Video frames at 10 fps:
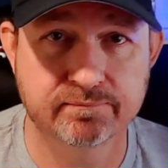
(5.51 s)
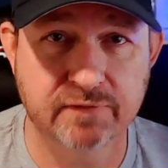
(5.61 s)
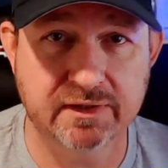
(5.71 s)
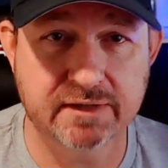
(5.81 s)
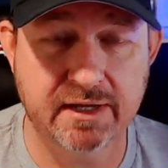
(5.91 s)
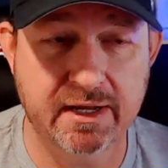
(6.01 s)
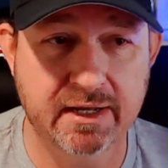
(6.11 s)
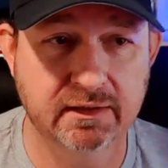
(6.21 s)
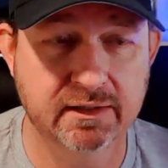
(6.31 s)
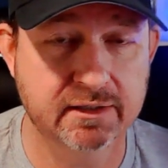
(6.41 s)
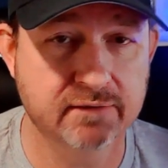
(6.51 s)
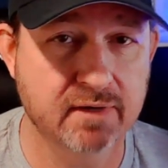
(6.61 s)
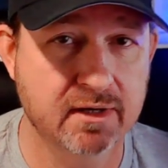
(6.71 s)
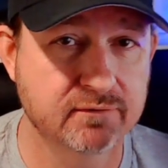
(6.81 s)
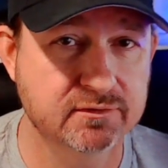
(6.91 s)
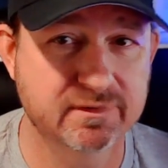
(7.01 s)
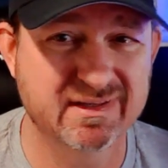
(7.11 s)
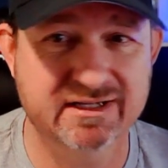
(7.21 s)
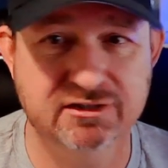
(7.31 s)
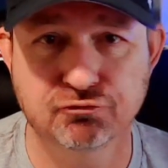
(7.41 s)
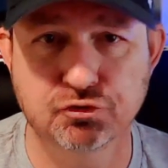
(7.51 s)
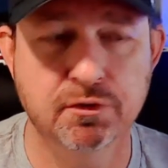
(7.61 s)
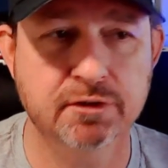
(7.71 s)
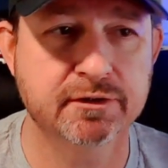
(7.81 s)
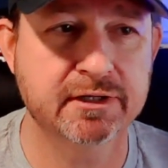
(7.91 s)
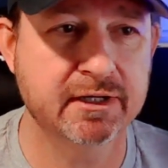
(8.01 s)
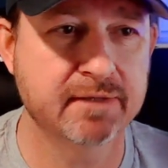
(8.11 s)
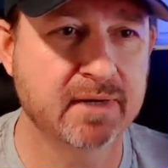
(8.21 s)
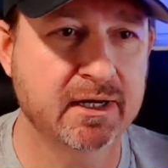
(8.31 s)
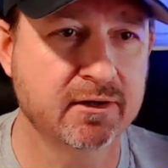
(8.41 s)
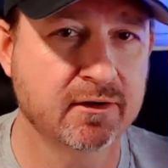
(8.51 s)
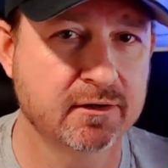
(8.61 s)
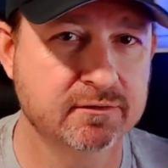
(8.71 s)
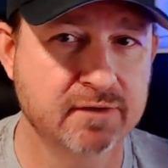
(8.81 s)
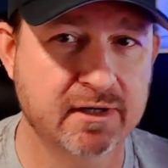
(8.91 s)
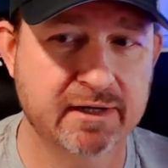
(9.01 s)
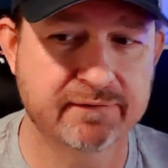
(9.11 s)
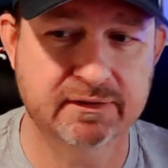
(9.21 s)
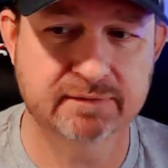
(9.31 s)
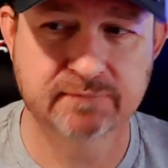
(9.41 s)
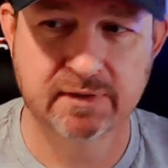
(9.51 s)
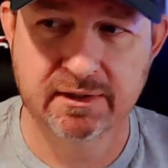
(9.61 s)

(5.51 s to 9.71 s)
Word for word: that you had laying around was only like a 200 gigabyte hard drive, and